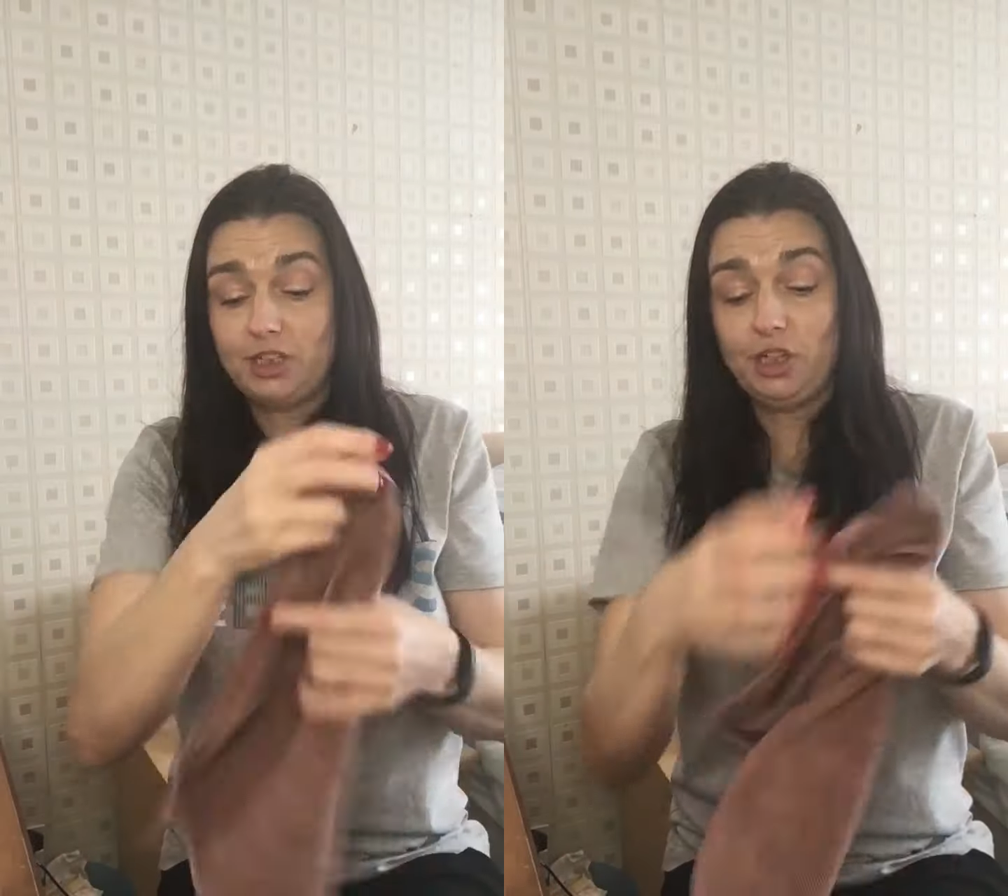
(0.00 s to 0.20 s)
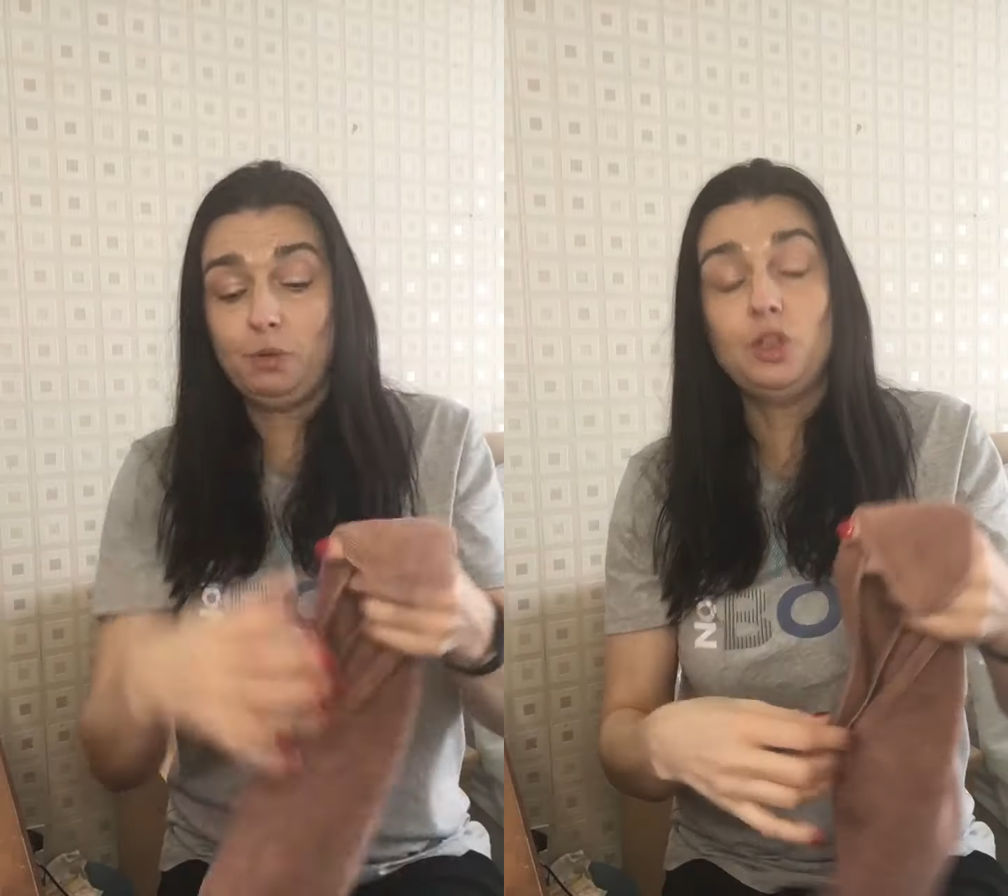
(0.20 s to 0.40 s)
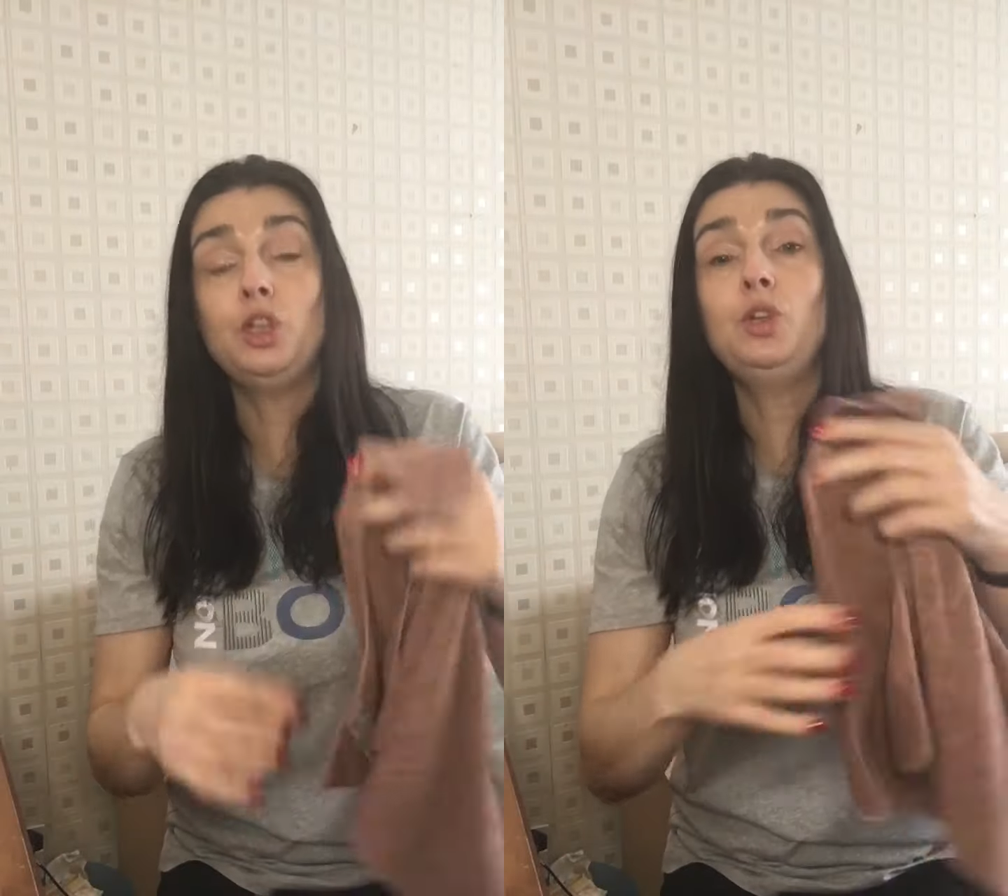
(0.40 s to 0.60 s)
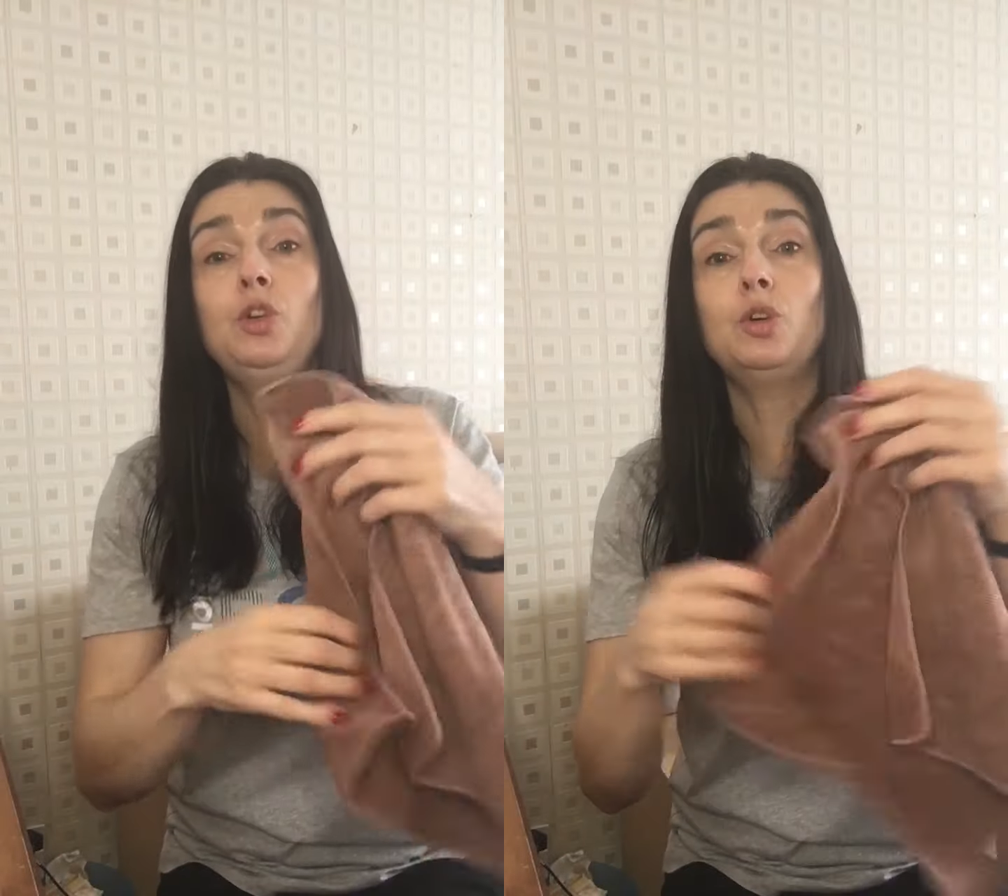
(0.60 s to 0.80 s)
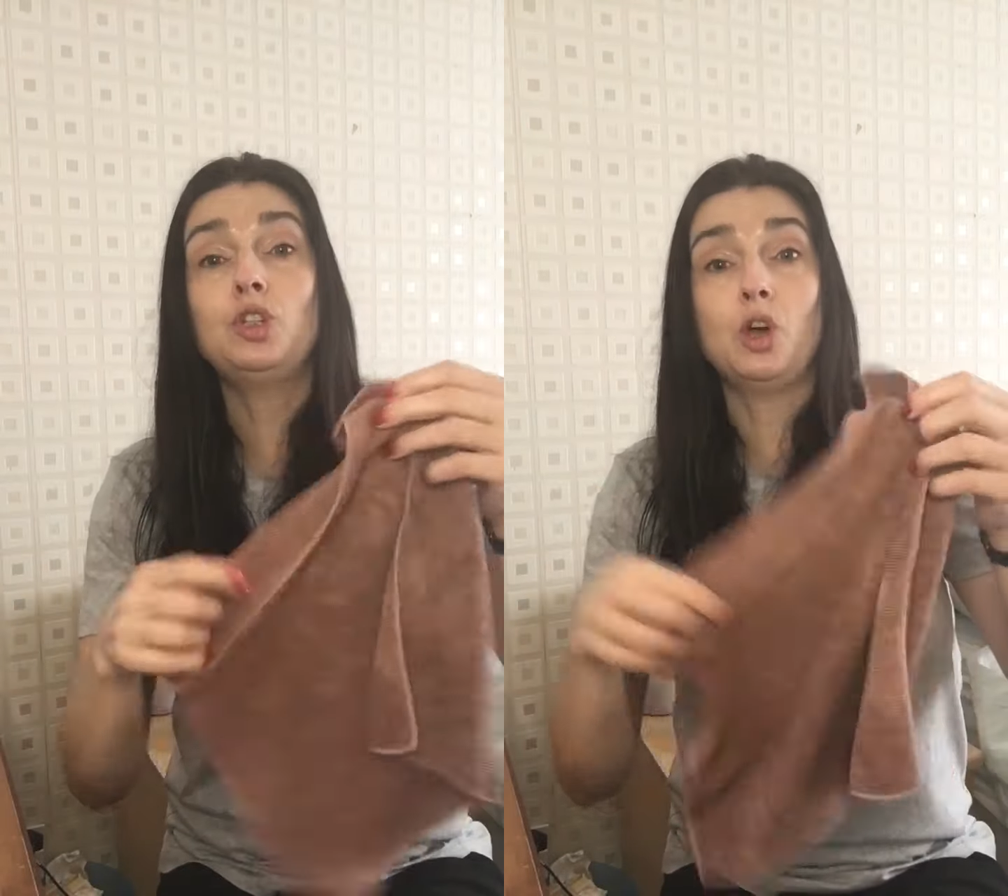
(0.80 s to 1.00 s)
you will do
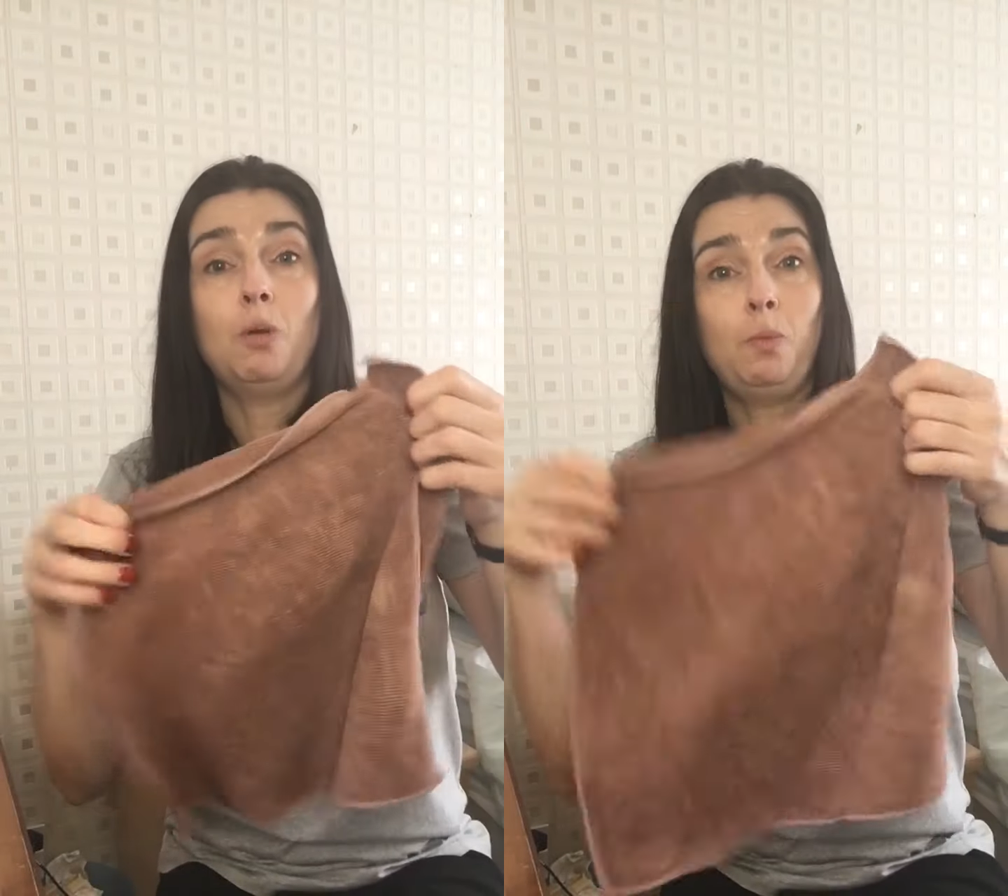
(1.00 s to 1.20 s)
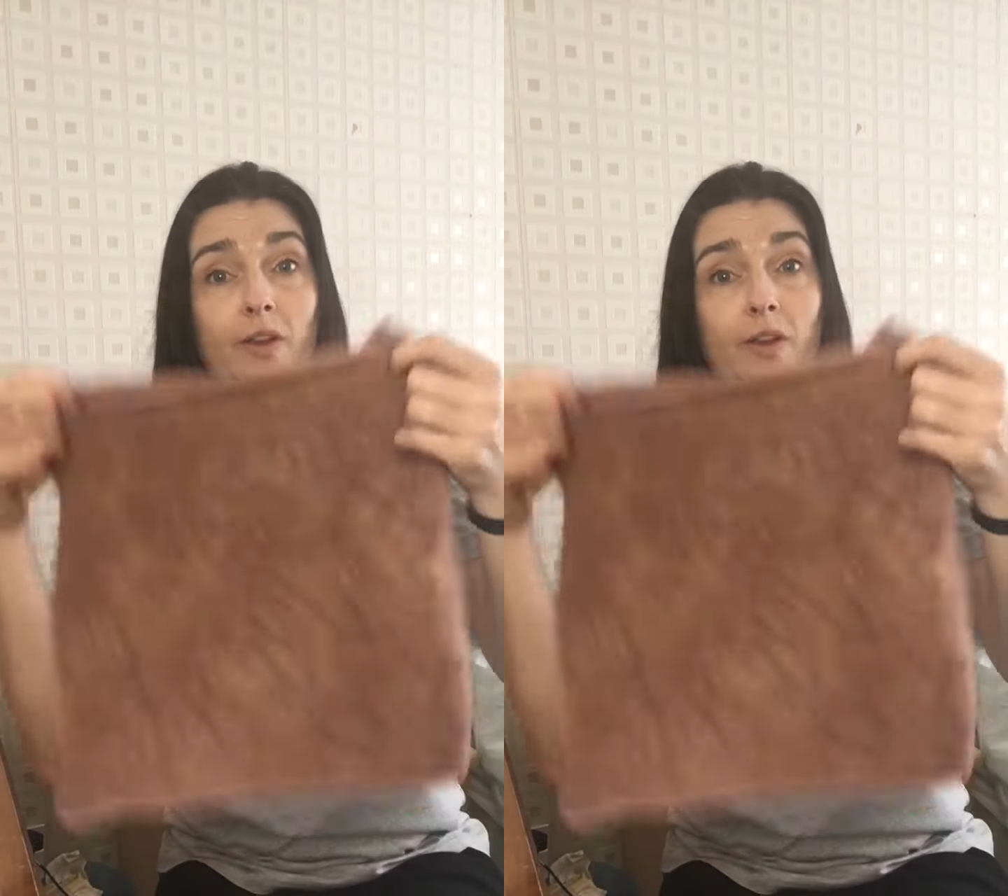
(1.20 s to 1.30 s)
your job